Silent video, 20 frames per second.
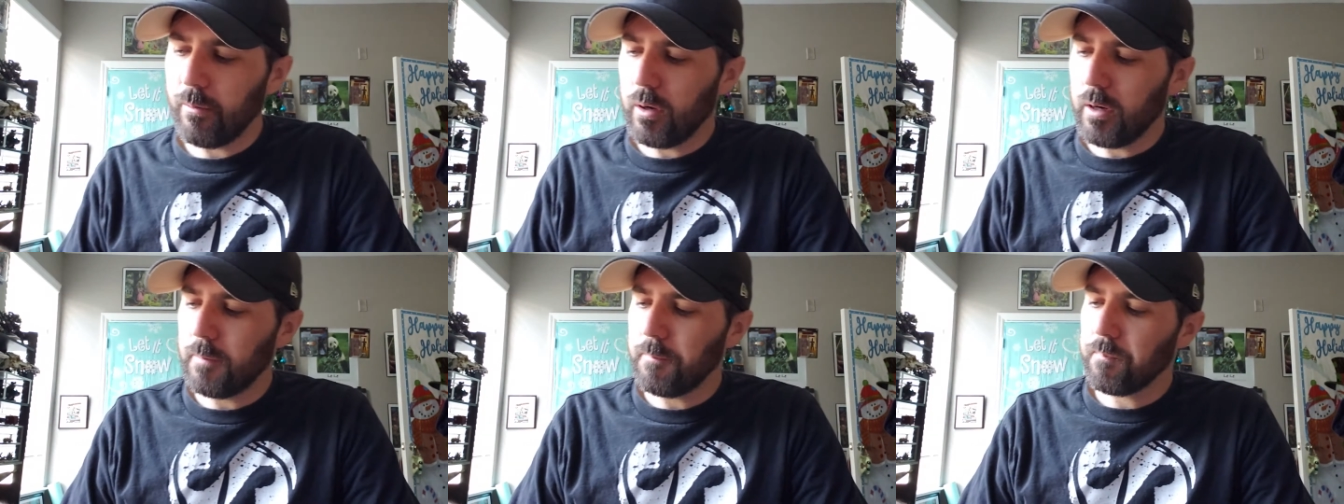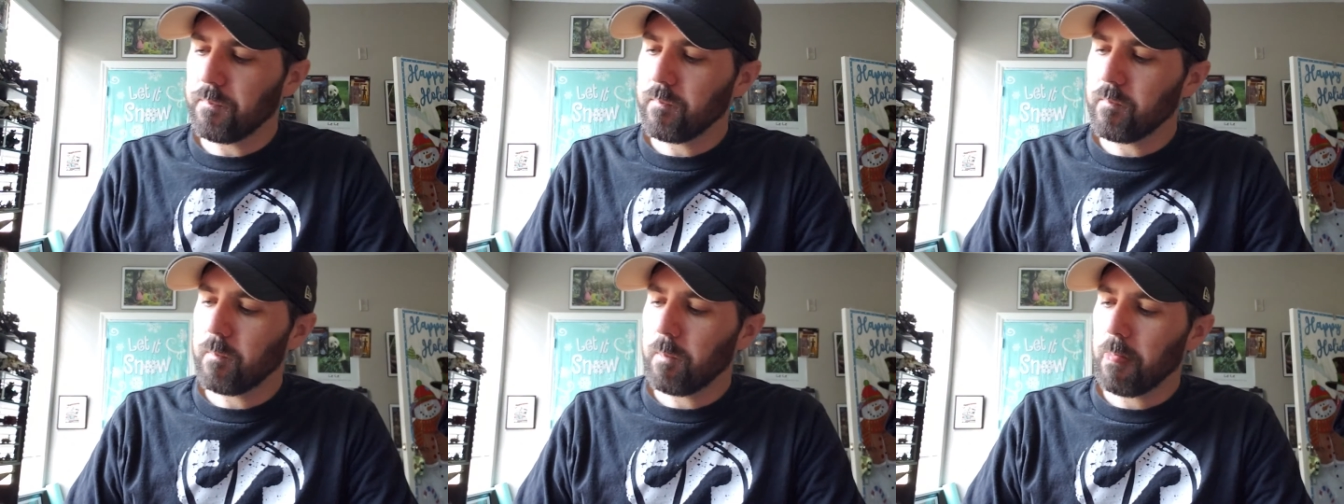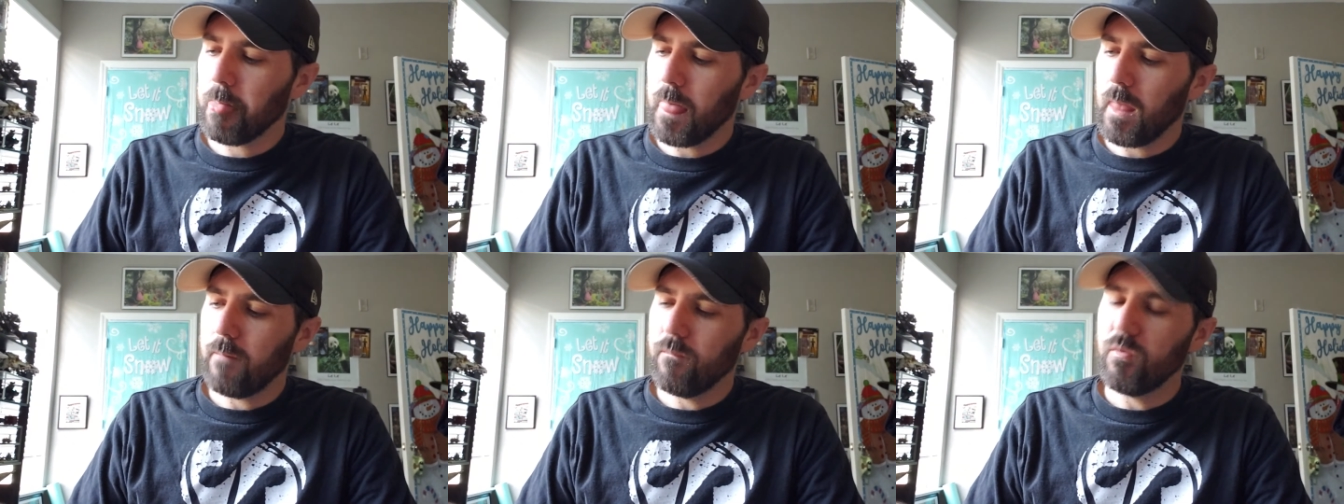Well,
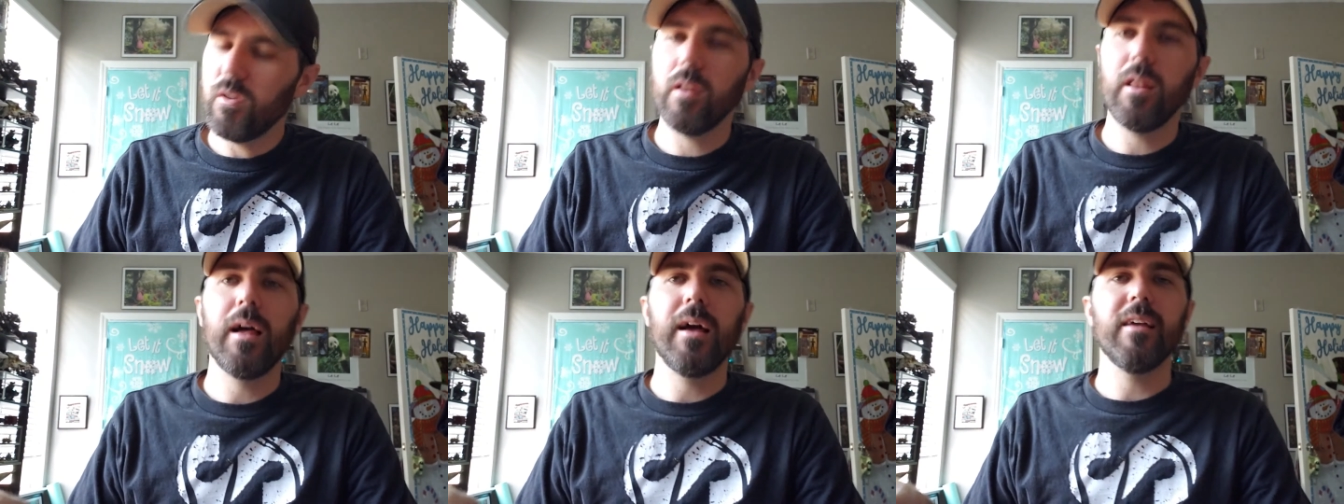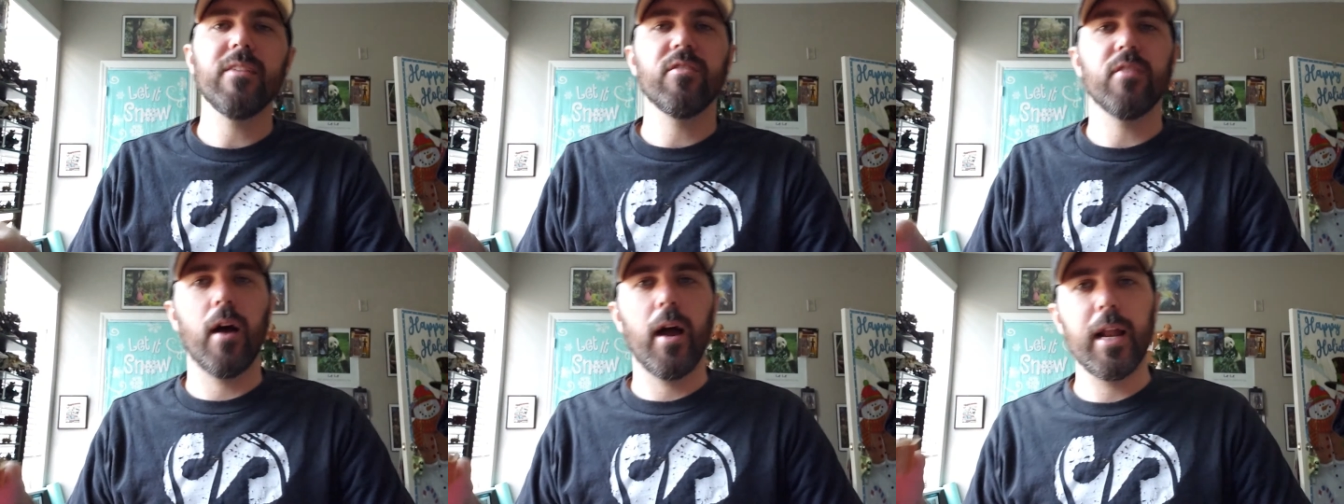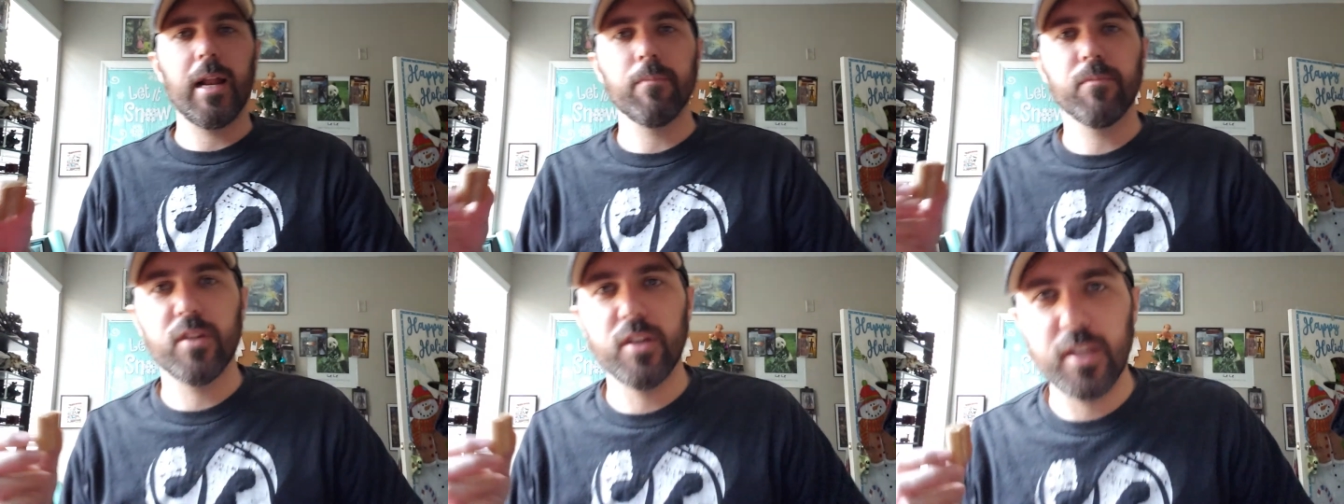the last
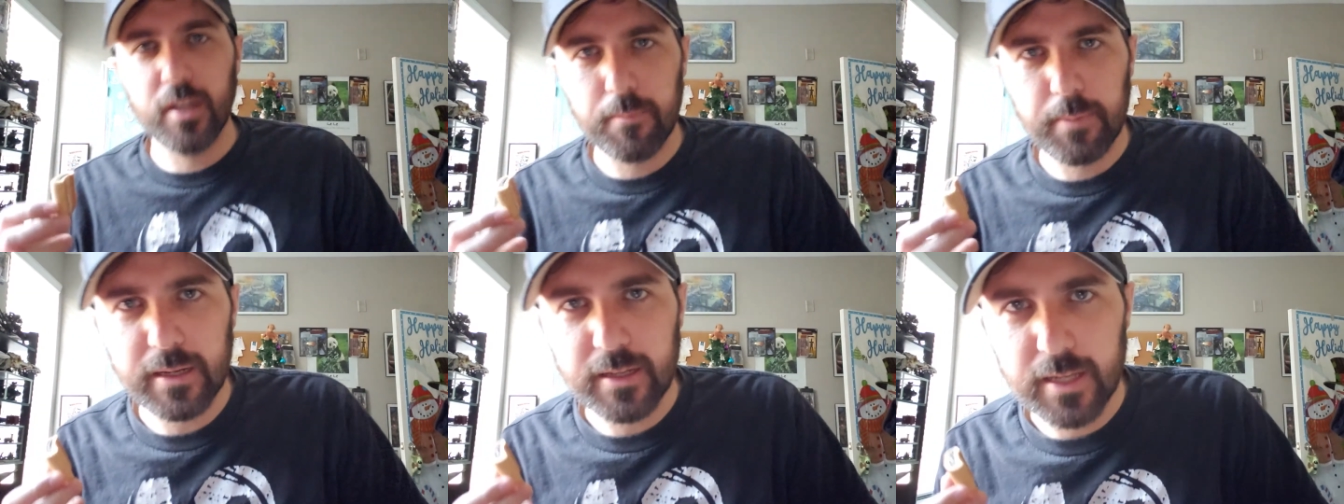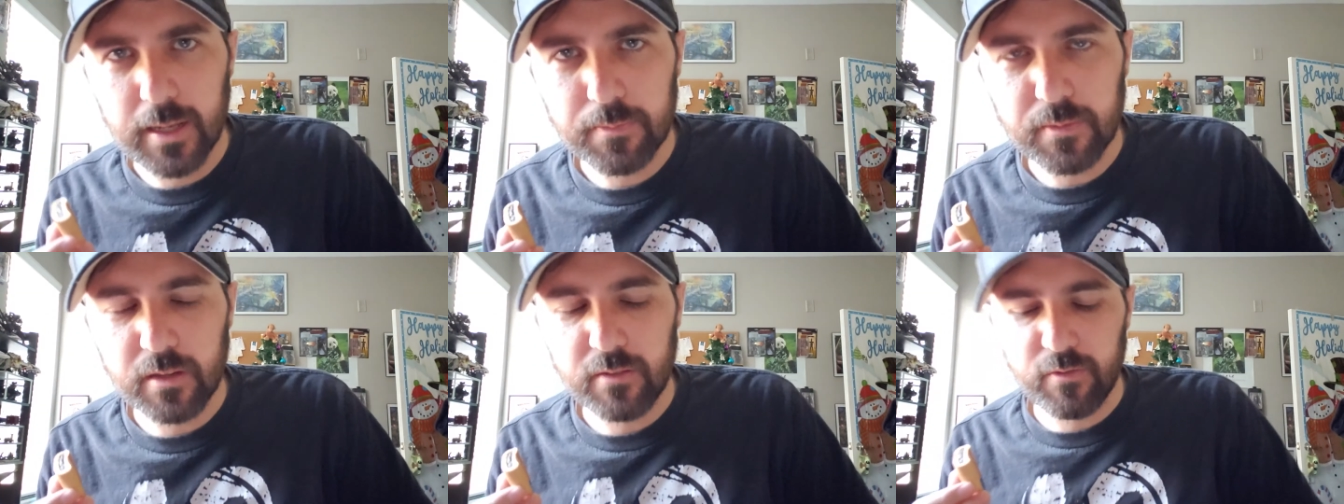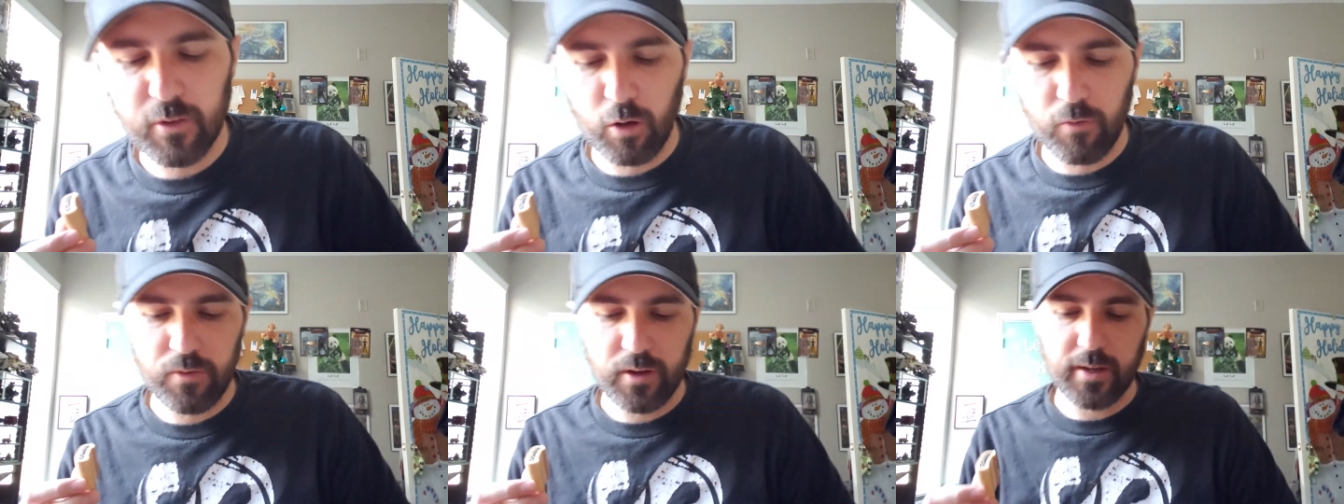item to be dipped in
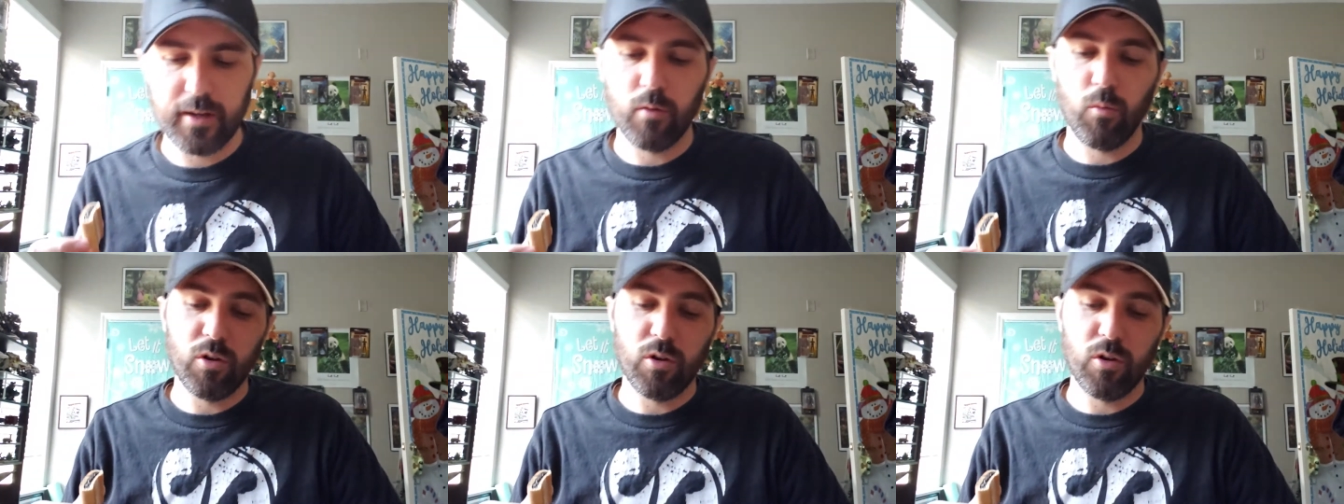Velveeta,